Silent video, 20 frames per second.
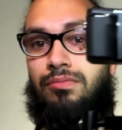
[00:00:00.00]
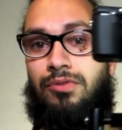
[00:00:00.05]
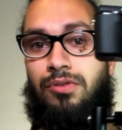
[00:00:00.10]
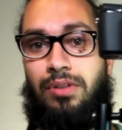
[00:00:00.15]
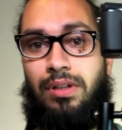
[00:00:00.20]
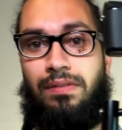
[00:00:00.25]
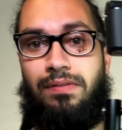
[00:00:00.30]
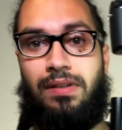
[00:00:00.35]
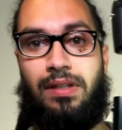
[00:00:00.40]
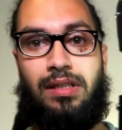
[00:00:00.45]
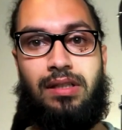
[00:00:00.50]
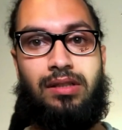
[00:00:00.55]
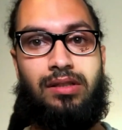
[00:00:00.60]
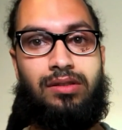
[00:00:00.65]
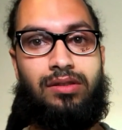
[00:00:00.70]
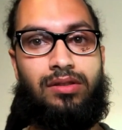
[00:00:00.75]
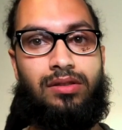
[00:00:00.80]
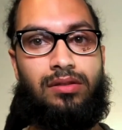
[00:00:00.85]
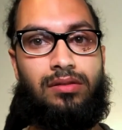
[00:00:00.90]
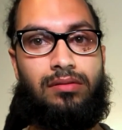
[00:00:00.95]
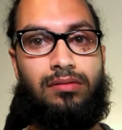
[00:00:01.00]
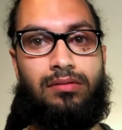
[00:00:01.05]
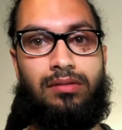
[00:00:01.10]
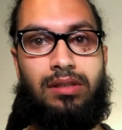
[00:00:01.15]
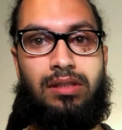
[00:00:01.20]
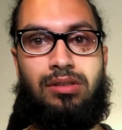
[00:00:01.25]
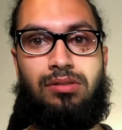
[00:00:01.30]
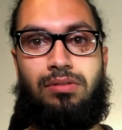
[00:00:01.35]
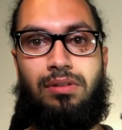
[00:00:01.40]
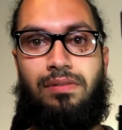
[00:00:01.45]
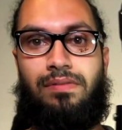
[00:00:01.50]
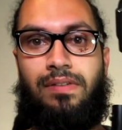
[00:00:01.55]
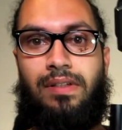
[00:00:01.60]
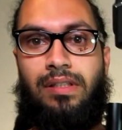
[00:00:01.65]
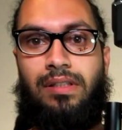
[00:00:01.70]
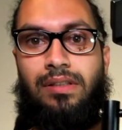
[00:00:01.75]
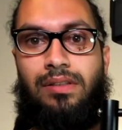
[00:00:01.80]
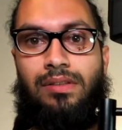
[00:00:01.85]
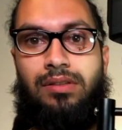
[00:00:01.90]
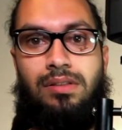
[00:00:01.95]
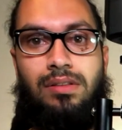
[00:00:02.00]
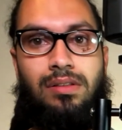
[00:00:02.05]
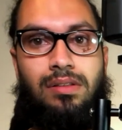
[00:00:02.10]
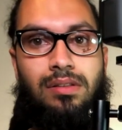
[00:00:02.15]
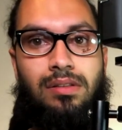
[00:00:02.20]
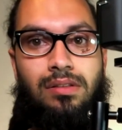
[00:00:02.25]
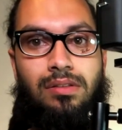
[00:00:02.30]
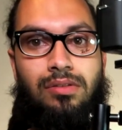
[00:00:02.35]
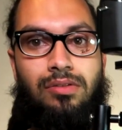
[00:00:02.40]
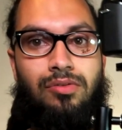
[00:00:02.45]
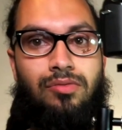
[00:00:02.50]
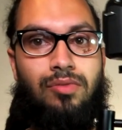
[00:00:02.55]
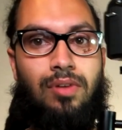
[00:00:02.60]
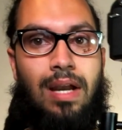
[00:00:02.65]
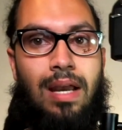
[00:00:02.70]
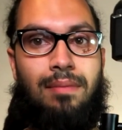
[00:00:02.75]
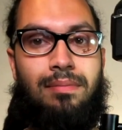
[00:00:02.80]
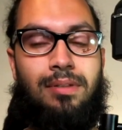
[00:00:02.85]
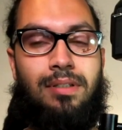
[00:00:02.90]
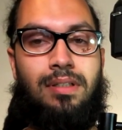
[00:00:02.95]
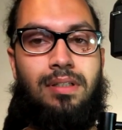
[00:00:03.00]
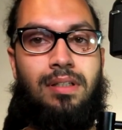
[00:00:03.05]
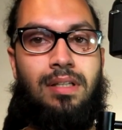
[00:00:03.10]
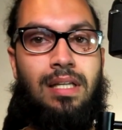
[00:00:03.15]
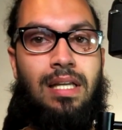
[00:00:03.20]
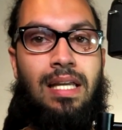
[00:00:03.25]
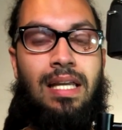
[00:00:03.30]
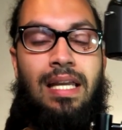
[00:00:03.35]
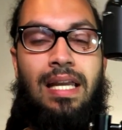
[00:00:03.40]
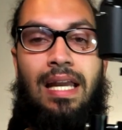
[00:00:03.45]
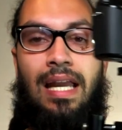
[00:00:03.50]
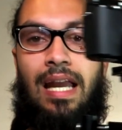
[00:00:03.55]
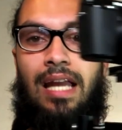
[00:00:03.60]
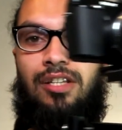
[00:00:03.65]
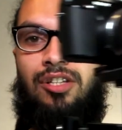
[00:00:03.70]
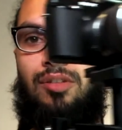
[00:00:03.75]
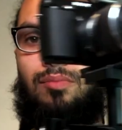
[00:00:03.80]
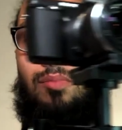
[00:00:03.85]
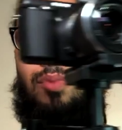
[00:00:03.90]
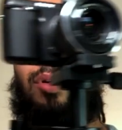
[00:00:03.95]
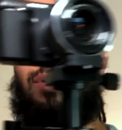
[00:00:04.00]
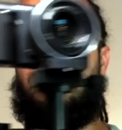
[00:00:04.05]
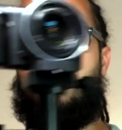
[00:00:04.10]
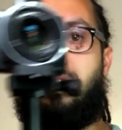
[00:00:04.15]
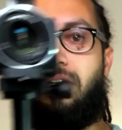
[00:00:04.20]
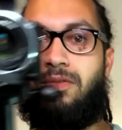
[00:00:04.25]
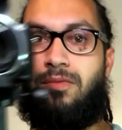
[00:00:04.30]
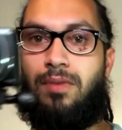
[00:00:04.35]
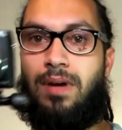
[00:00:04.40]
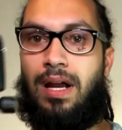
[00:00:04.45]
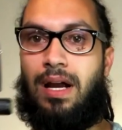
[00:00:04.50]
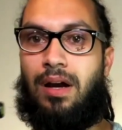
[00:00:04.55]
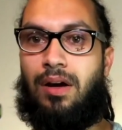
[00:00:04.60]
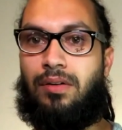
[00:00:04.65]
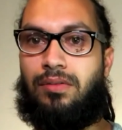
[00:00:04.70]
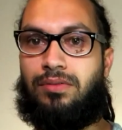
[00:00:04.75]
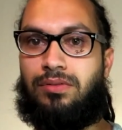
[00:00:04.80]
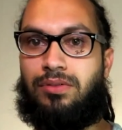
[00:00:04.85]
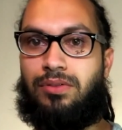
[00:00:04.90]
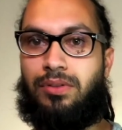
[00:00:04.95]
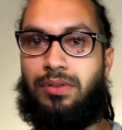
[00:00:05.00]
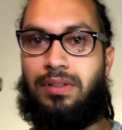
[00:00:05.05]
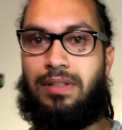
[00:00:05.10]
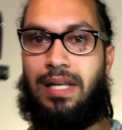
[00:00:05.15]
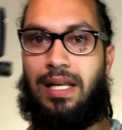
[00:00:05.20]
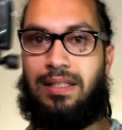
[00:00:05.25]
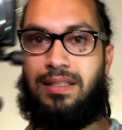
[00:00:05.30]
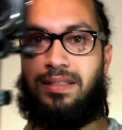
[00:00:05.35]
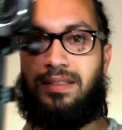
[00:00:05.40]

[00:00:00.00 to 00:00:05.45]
3 fingers, these 3 fingers, grab it, and you're moving around doing that